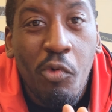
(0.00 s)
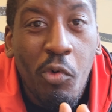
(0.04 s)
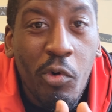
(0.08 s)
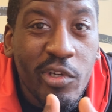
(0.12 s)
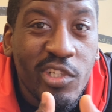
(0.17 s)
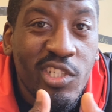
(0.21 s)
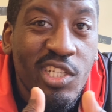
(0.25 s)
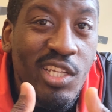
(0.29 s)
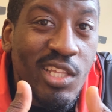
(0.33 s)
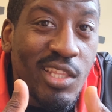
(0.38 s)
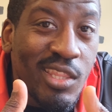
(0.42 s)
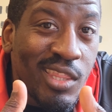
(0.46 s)

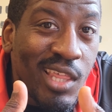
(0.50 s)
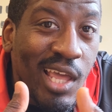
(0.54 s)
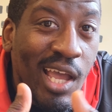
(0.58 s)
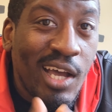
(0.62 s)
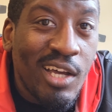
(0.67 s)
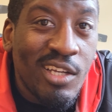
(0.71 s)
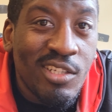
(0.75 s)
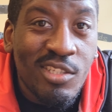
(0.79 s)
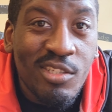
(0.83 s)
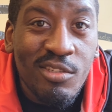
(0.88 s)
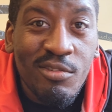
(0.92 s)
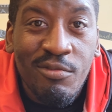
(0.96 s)
fourteen
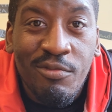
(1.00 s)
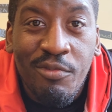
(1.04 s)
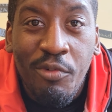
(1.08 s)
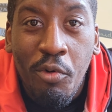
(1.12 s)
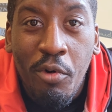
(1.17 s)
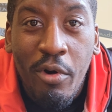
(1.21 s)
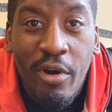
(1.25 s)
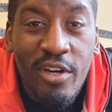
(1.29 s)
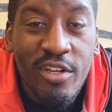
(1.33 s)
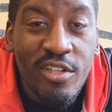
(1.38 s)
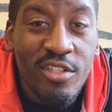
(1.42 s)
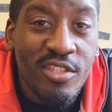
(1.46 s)
thousand
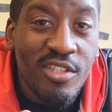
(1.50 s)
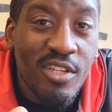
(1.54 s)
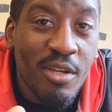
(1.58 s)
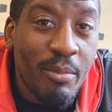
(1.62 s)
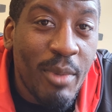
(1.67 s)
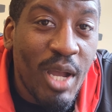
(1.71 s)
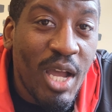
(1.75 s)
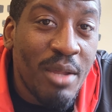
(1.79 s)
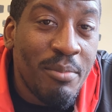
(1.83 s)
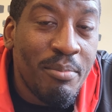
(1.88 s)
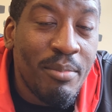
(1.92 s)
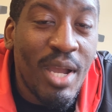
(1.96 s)
four hundred
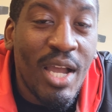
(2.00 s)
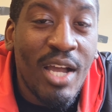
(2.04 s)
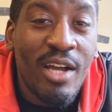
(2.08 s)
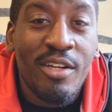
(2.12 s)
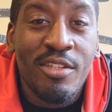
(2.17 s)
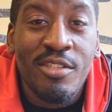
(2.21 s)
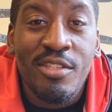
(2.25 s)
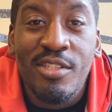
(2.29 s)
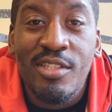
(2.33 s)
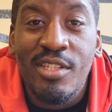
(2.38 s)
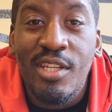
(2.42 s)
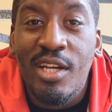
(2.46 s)
some odd
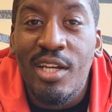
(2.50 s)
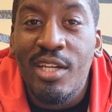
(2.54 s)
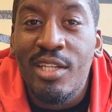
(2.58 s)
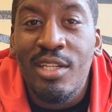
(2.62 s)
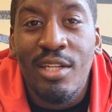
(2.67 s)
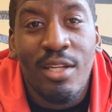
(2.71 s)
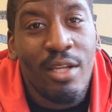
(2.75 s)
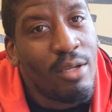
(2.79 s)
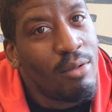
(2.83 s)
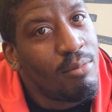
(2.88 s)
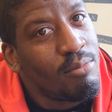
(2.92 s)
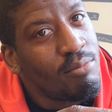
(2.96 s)
miles
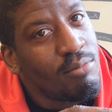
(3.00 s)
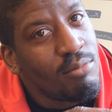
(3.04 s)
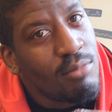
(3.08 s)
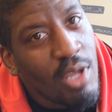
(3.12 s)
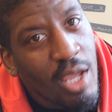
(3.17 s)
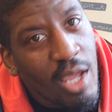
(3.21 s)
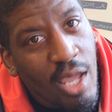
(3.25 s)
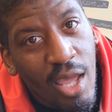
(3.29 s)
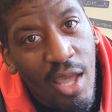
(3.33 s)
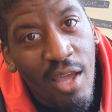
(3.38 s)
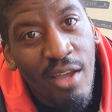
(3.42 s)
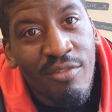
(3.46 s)
done,
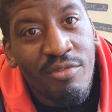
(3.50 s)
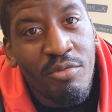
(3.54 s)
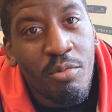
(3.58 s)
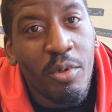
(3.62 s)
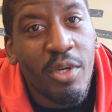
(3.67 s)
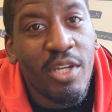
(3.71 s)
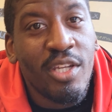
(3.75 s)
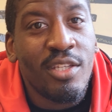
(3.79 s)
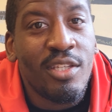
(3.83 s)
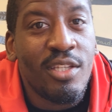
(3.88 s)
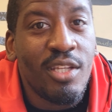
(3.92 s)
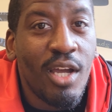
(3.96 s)

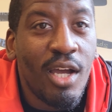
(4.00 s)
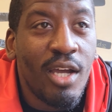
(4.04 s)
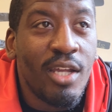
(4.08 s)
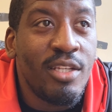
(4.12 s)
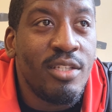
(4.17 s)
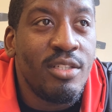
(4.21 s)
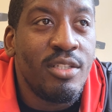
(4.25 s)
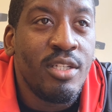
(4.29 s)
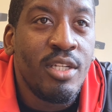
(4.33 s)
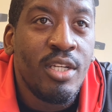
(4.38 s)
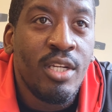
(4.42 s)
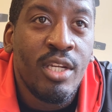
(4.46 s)
halfway
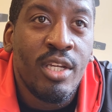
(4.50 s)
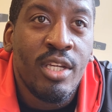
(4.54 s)
done.